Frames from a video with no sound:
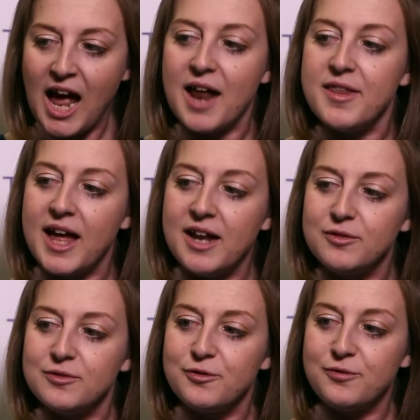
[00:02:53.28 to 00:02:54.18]
And
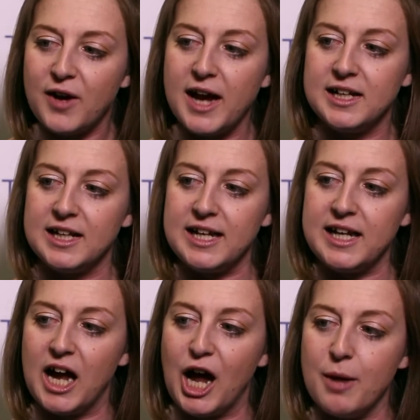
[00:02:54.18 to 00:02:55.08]
then
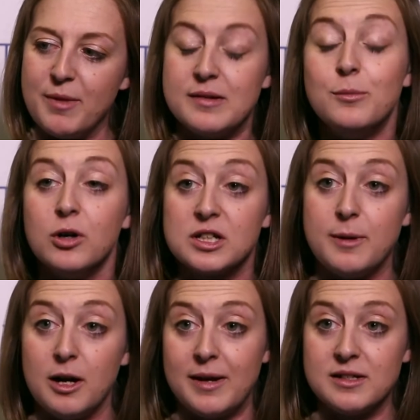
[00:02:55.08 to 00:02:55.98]
finally, there's a more
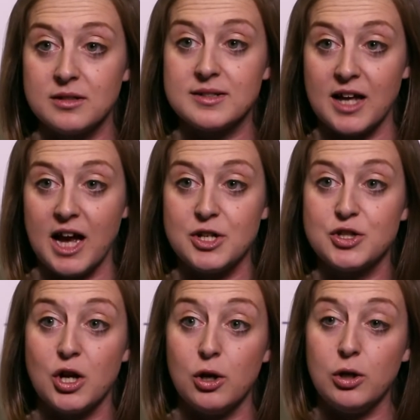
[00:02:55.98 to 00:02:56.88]
experimental side,
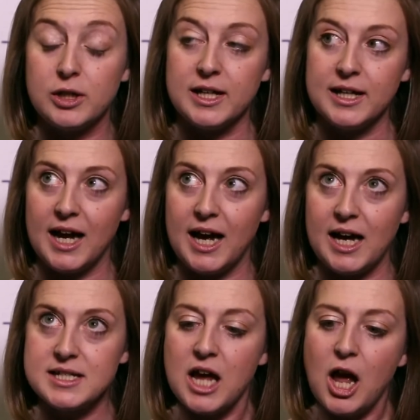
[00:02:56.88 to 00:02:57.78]
so looking
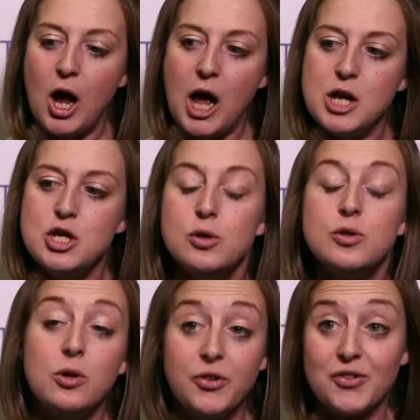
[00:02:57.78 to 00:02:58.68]
at new
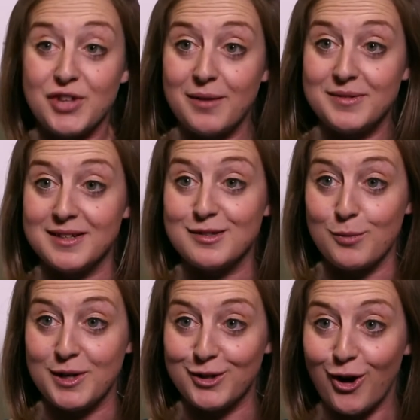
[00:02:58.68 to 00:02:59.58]
tools and services
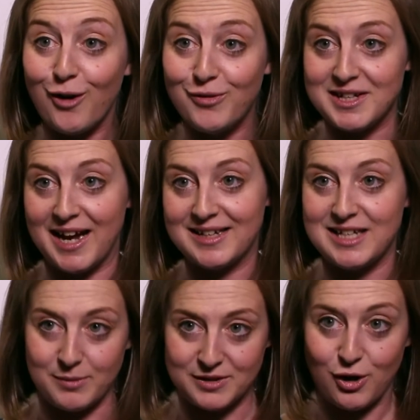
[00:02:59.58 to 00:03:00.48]
that we could offer to
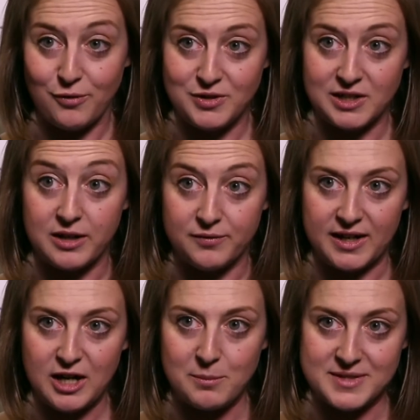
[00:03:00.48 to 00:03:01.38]
academics, so often kind of
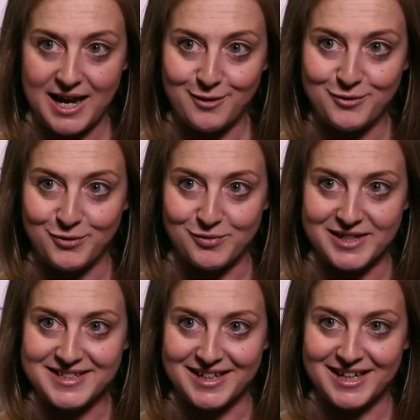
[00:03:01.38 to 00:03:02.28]
that comes out of the
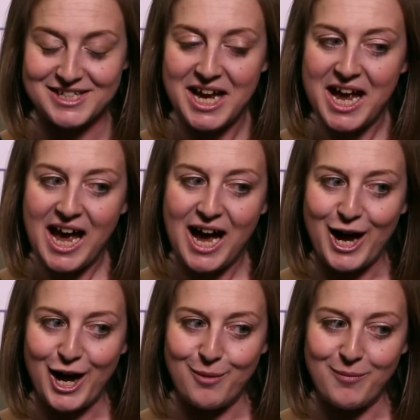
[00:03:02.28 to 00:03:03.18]
research,
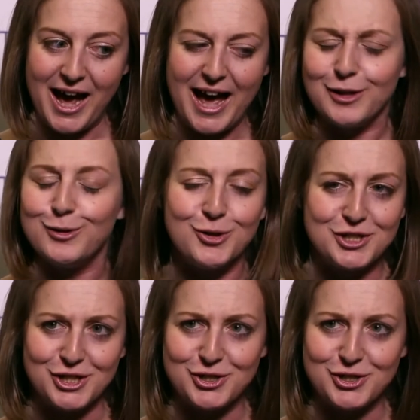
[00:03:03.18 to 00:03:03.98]
and launching